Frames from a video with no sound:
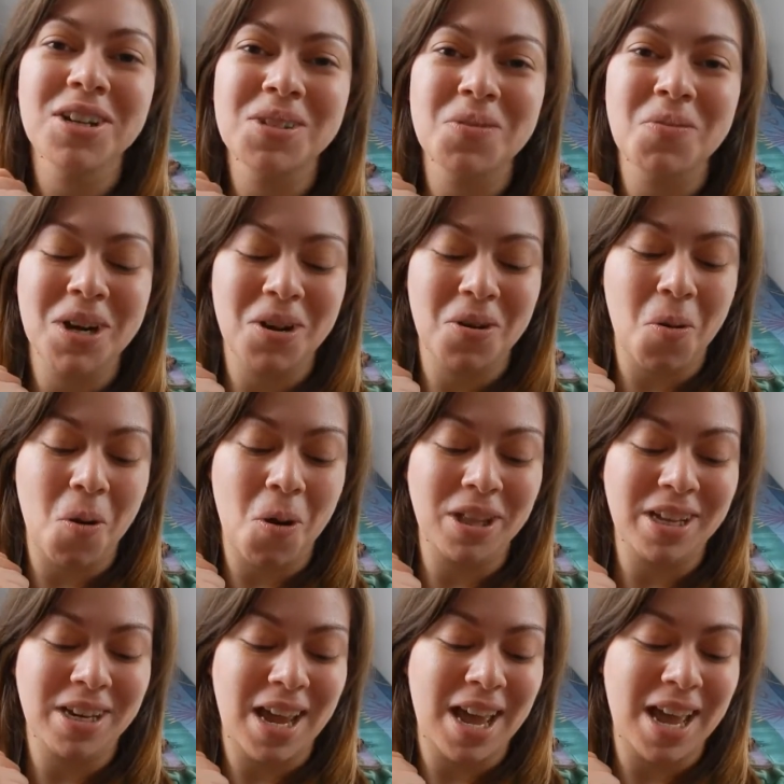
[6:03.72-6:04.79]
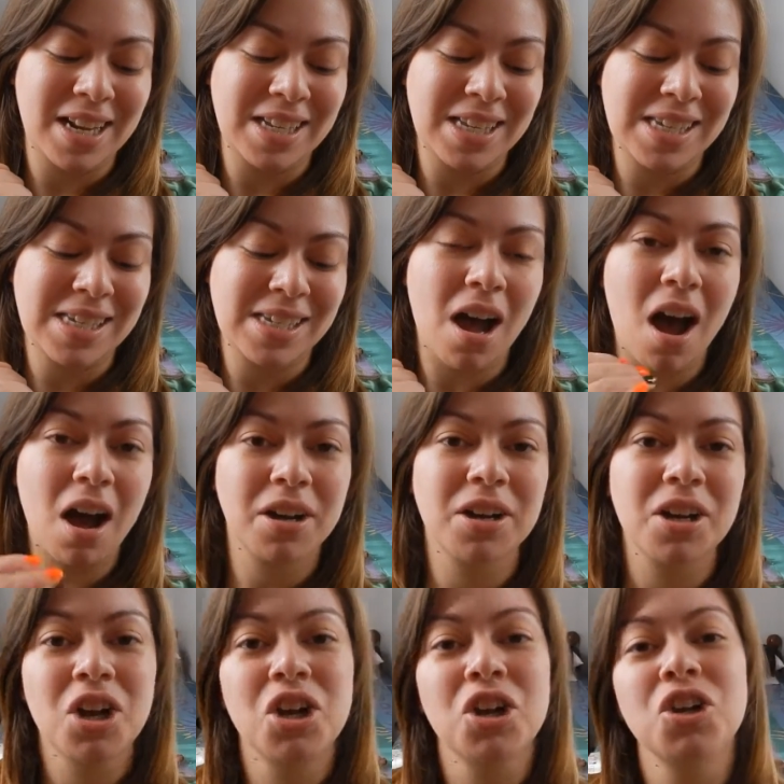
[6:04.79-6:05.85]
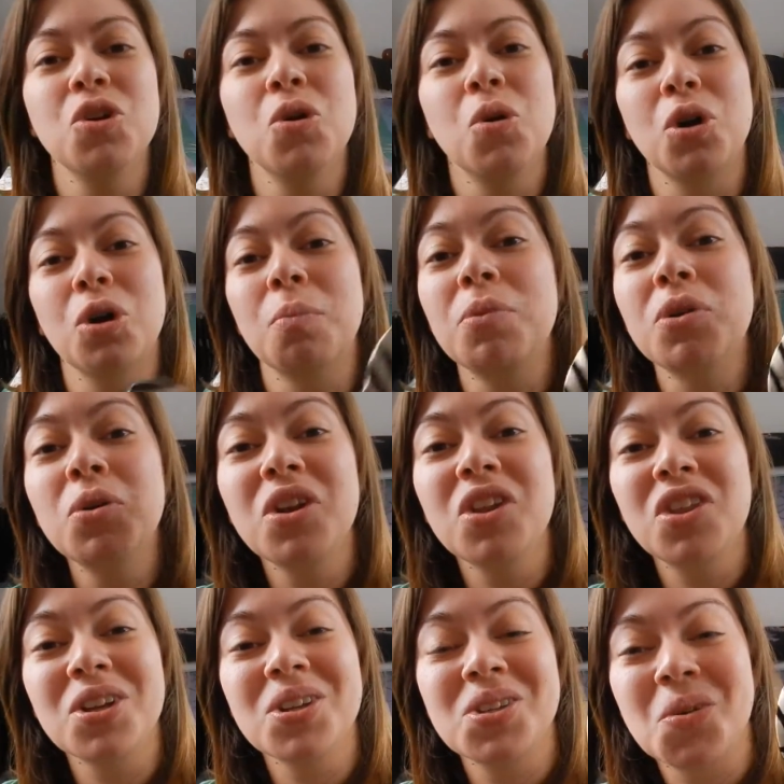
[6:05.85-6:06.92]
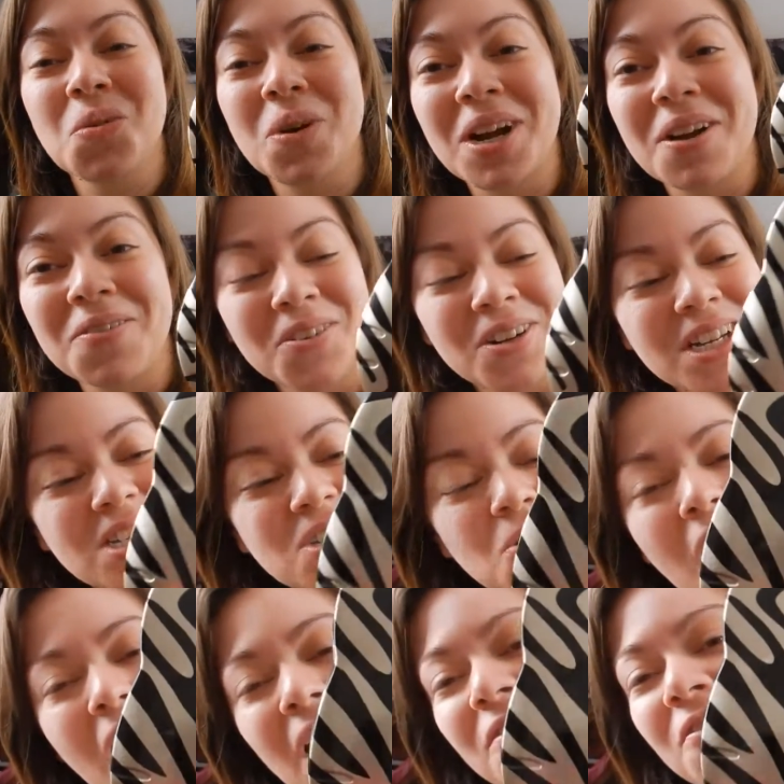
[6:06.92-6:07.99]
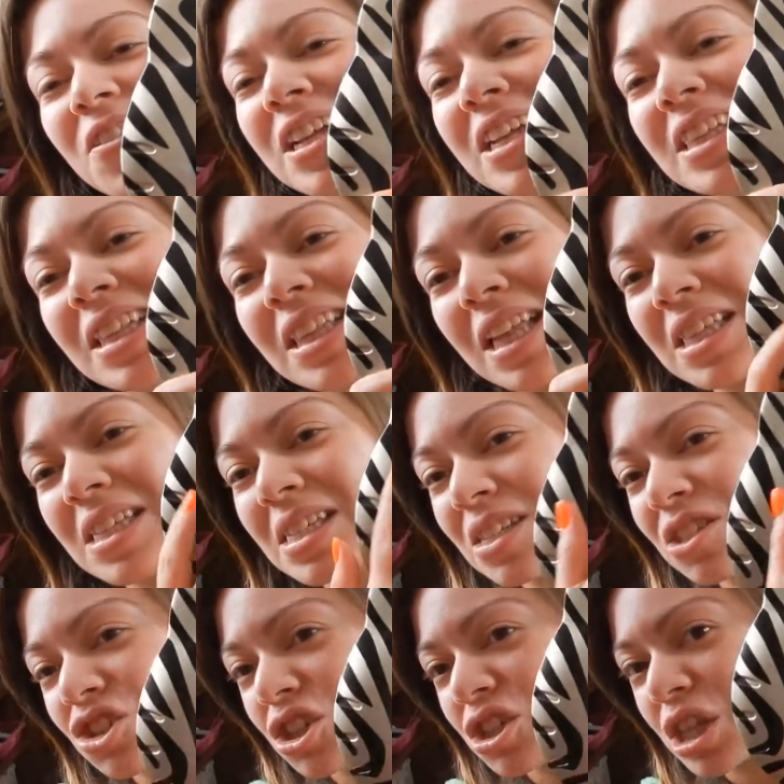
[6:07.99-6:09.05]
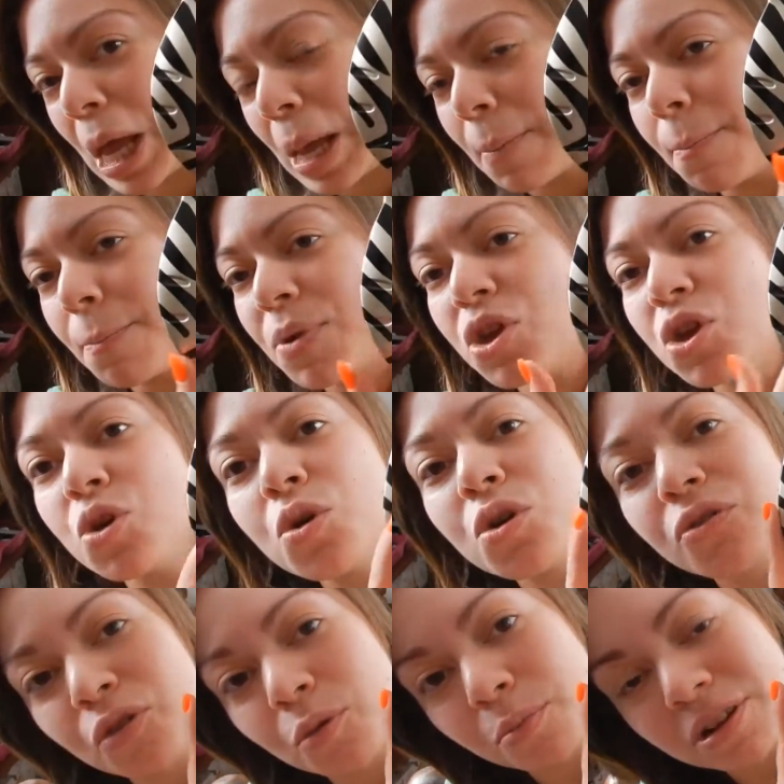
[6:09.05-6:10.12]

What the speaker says: it is you want to call it and stock your beauty things or whatever it is. So I really think that this is just a beautiful